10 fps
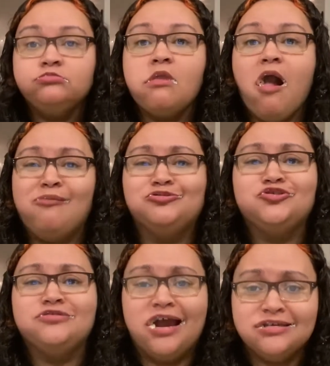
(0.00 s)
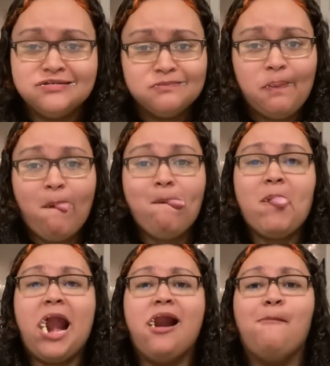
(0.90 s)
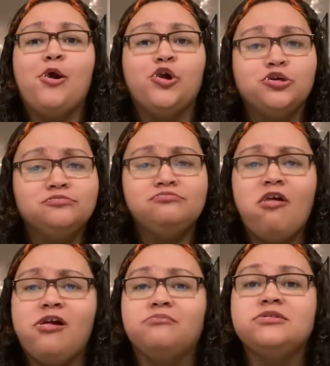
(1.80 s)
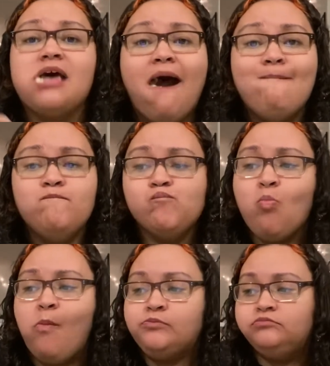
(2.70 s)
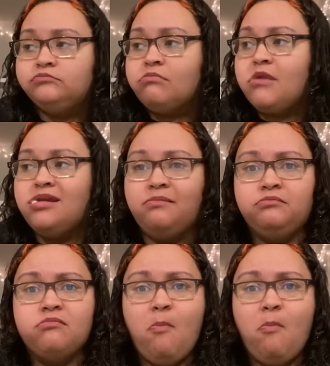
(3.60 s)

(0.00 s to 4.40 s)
I'm stressed and I'm hurt and I'm sad and I'm